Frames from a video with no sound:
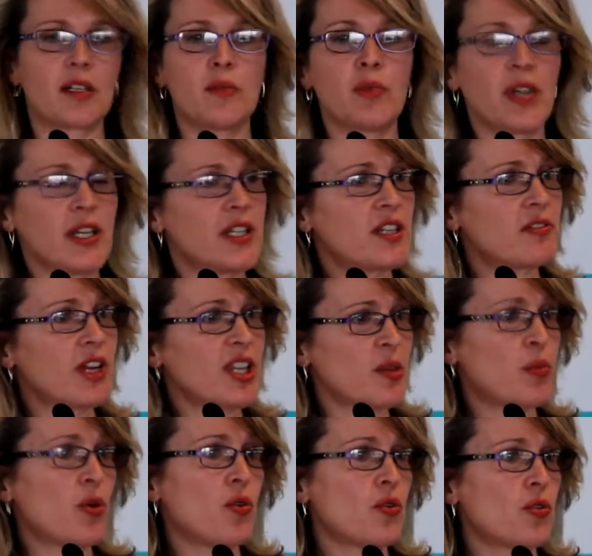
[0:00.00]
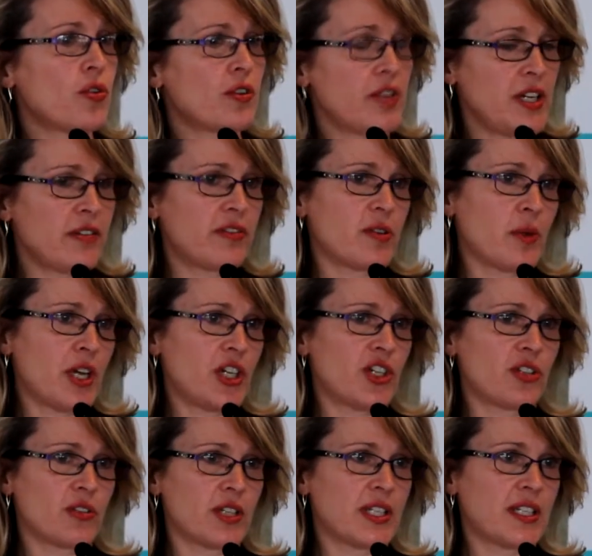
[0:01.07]
complaints around the poor
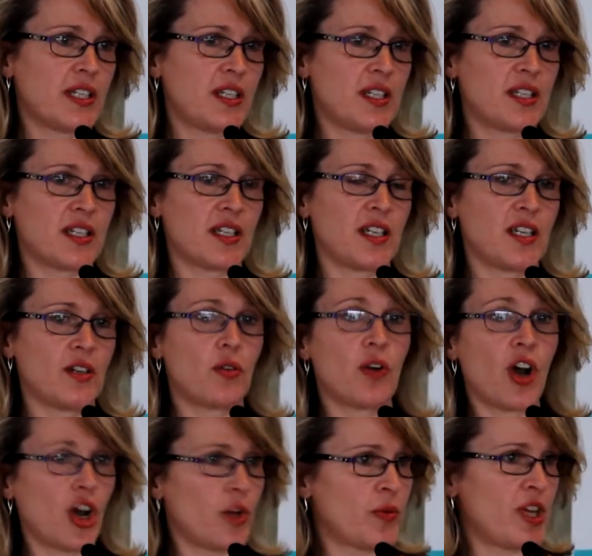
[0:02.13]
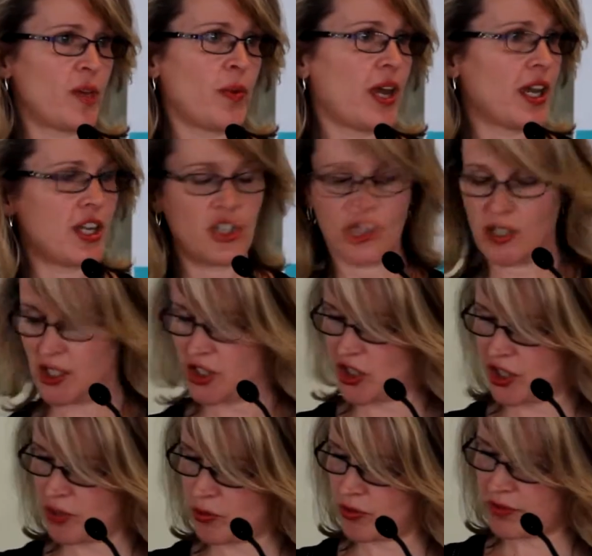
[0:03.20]
information on CDC or home care packages in
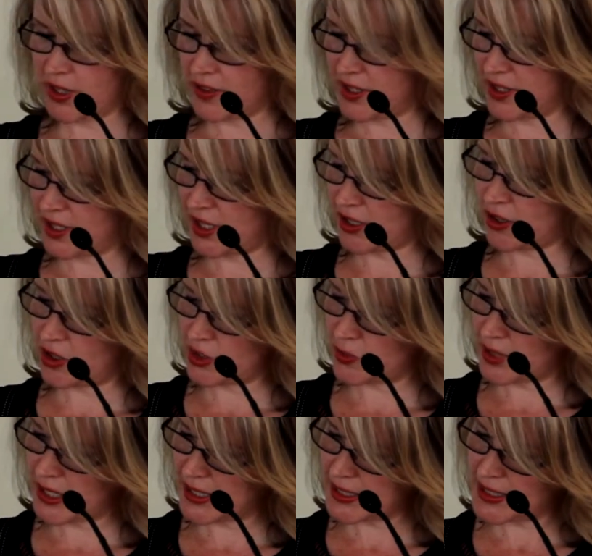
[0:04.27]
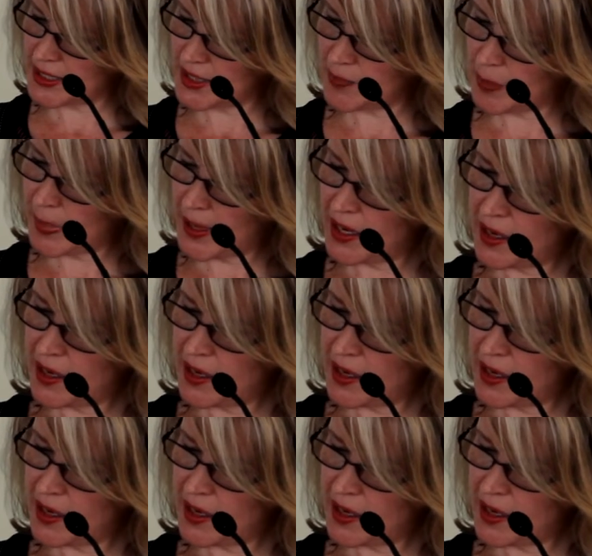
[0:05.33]
general. I think that goes without saying.